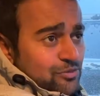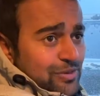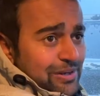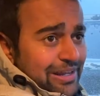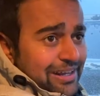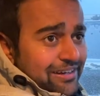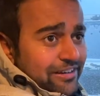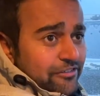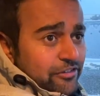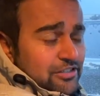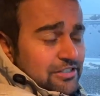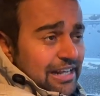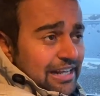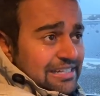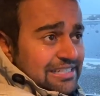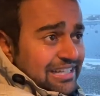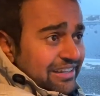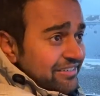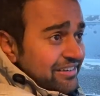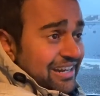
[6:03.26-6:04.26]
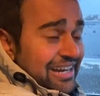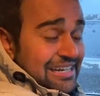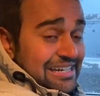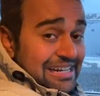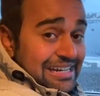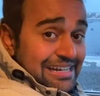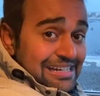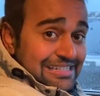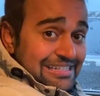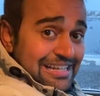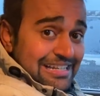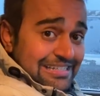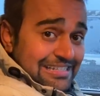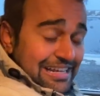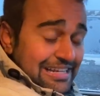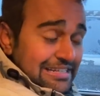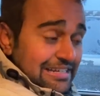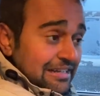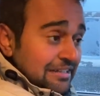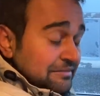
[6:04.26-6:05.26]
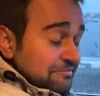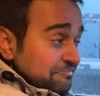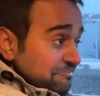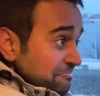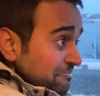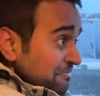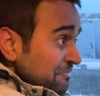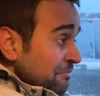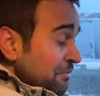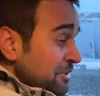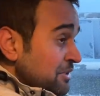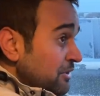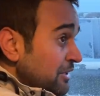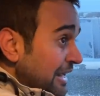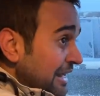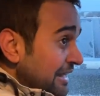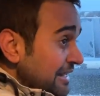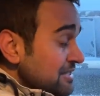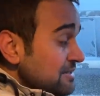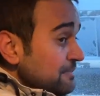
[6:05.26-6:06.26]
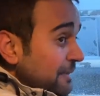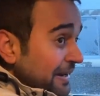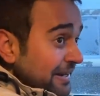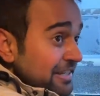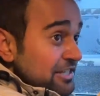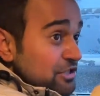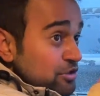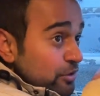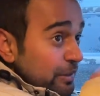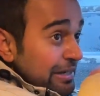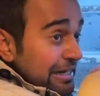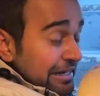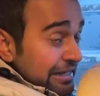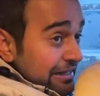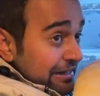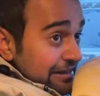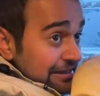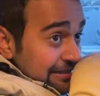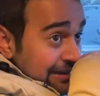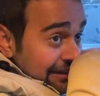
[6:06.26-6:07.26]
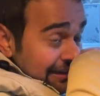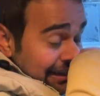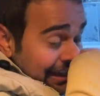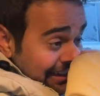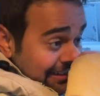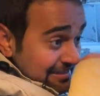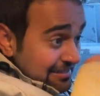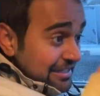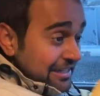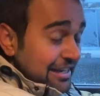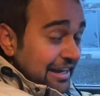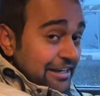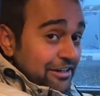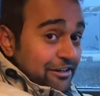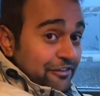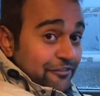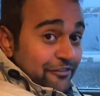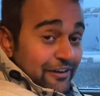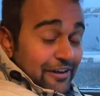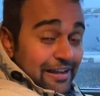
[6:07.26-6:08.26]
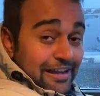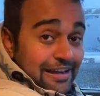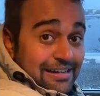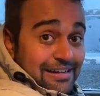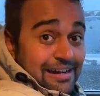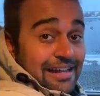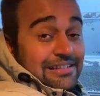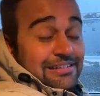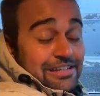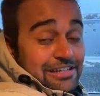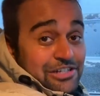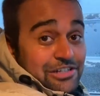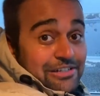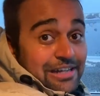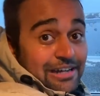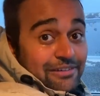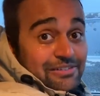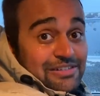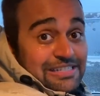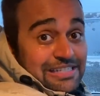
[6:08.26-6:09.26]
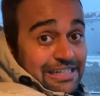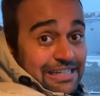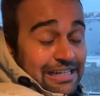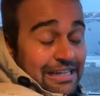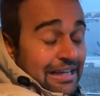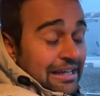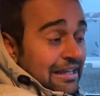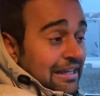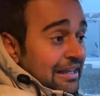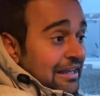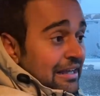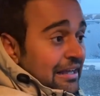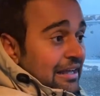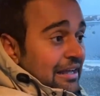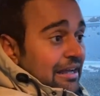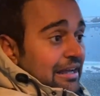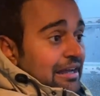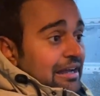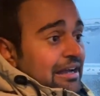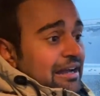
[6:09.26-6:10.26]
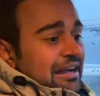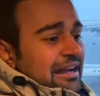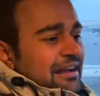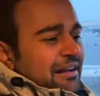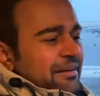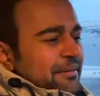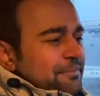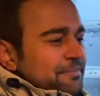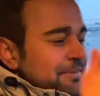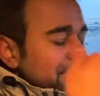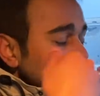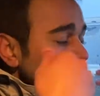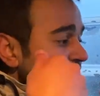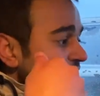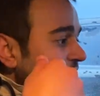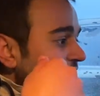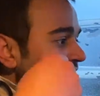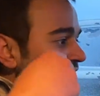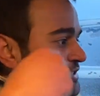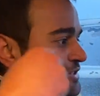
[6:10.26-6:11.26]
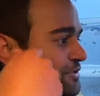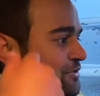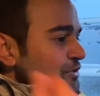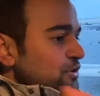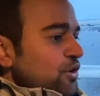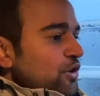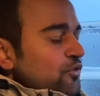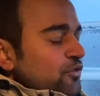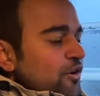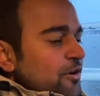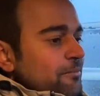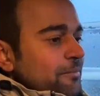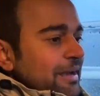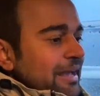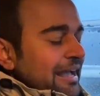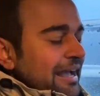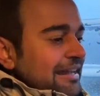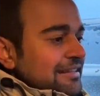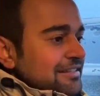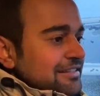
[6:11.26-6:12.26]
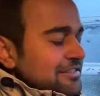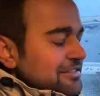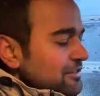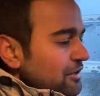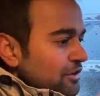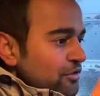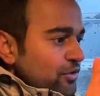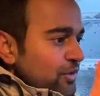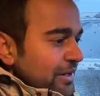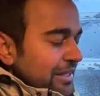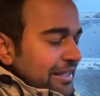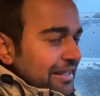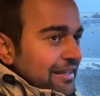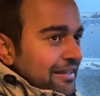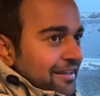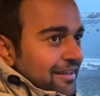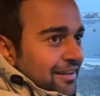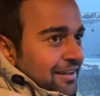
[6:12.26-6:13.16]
weekend it was like 7-8 degrees Celsius, but today it is minus 20 degrees, and that's the kind of transition that we see. Just trying to warm my hands, it's not working.